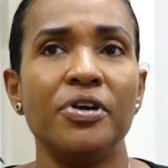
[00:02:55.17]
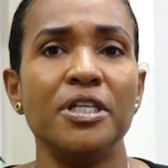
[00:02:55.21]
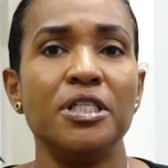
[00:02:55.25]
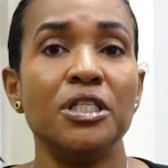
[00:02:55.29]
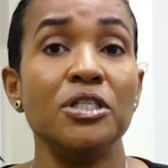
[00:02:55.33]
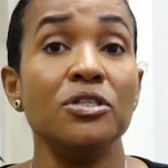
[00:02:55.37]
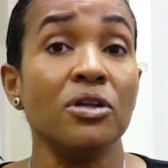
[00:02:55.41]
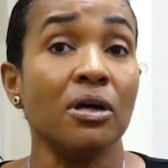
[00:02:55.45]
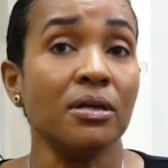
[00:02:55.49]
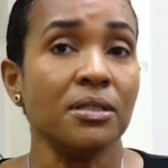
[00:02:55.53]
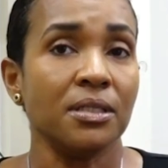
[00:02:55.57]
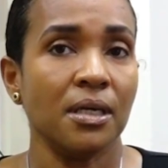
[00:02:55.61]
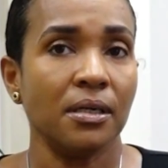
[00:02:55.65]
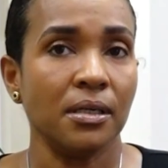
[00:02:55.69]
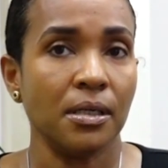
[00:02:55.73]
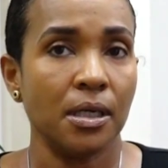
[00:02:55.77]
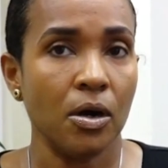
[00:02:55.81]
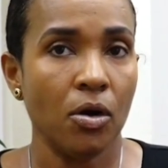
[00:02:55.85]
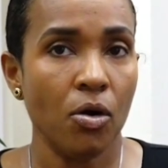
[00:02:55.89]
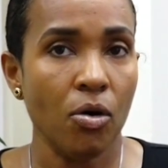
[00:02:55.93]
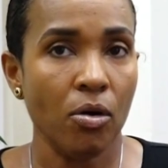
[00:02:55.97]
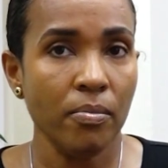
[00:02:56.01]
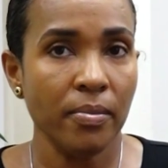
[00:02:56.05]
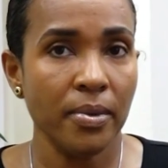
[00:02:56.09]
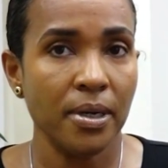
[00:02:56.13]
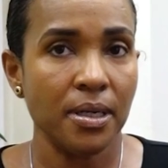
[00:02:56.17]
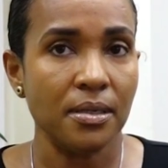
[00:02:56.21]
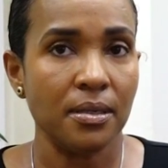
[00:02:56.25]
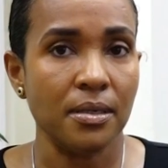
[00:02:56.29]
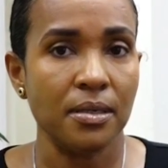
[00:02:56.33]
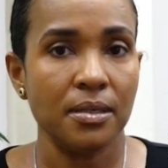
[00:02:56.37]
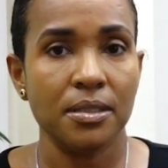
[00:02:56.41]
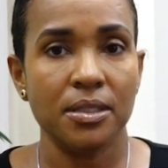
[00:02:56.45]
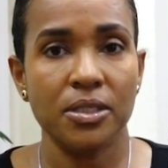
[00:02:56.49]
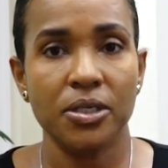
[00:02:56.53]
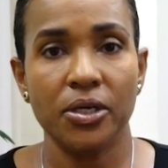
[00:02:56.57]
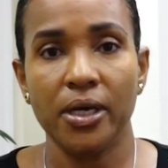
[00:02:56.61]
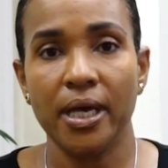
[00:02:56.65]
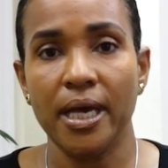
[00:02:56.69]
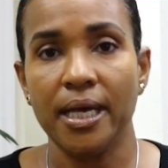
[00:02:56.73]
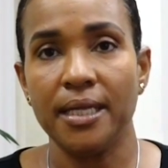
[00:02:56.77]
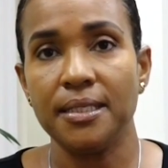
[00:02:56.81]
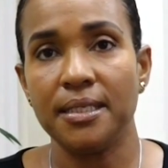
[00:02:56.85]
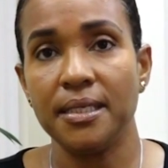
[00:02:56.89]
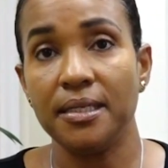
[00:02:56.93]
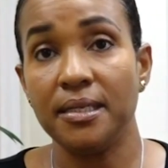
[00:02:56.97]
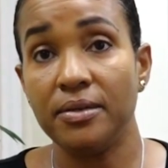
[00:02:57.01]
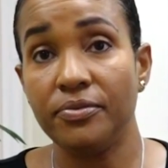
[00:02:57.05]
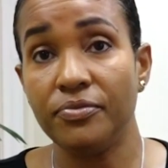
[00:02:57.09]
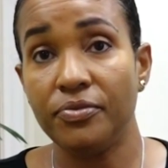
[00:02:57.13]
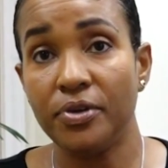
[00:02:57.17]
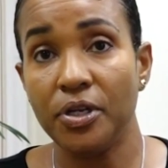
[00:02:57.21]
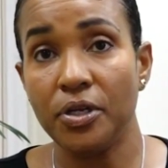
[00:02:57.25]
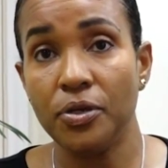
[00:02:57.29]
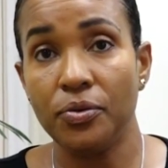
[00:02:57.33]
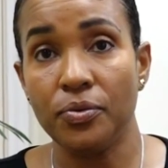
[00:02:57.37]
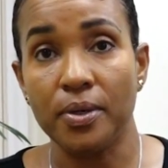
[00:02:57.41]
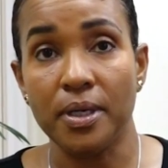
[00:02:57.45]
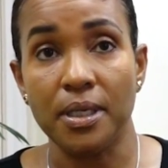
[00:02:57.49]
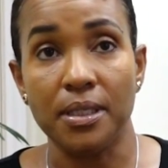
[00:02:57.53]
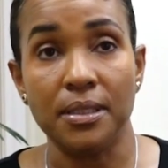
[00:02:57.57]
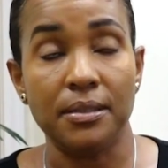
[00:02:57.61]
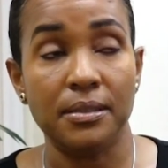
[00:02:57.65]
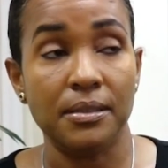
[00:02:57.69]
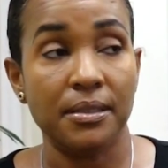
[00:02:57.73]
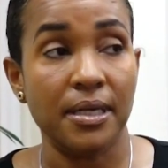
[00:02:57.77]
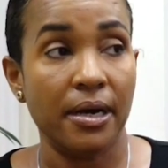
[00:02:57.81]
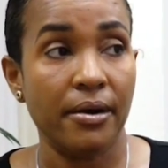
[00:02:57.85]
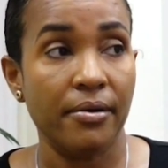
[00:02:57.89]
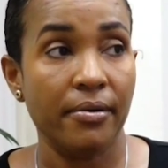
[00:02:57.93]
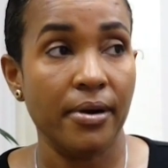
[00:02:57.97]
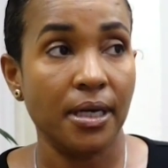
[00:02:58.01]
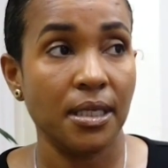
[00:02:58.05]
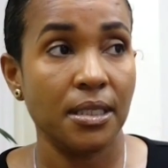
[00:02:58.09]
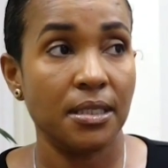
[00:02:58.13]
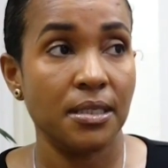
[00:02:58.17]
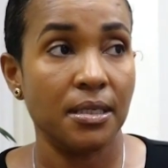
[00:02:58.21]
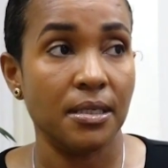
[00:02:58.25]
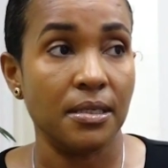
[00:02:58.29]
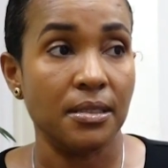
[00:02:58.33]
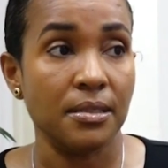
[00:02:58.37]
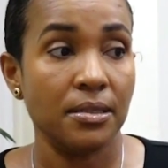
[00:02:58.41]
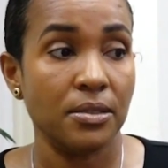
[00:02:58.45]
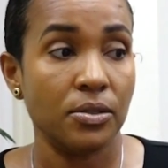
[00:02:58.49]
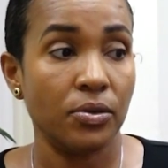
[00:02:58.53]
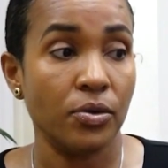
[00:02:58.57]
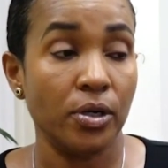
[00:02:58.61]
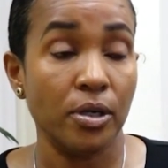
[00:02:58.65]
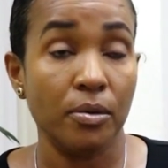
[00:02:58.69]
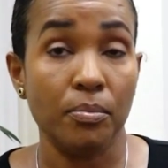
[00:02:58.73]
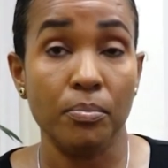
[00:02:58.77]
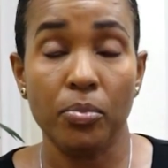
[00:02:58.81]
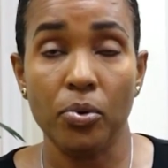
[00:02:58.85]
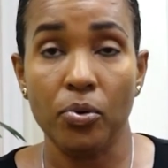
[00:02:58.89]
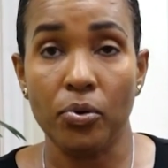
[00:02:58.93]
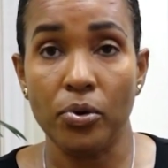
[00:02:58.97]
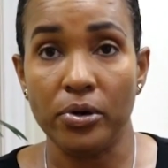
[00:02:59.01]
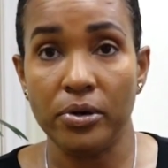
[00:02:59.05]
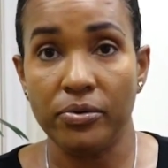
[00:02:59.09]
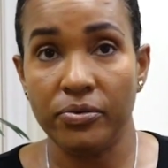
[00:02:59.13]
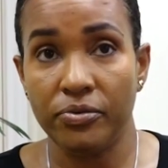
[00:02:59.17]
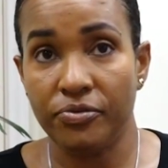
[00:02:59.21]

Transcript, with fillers: it's not uncommon to get individual directors on a board,